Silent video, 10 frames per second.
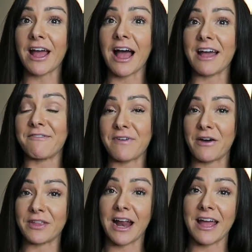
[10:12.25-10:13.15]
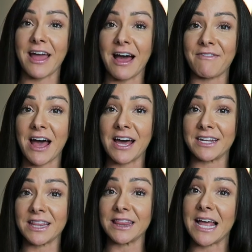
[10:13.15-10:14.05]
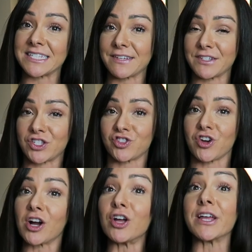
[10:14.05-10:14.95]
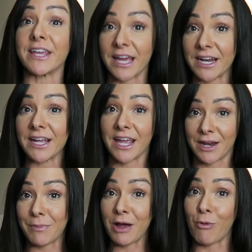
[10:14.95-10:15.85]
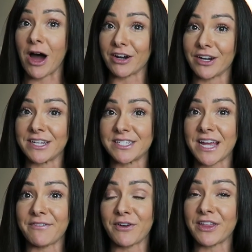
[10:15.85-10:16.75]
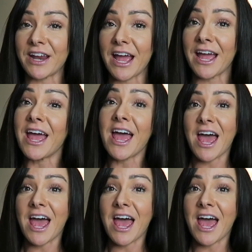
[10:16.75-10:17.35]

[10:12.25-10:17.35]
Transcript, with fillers: I have found that I have had less of a struggle getting in my water intake for the day.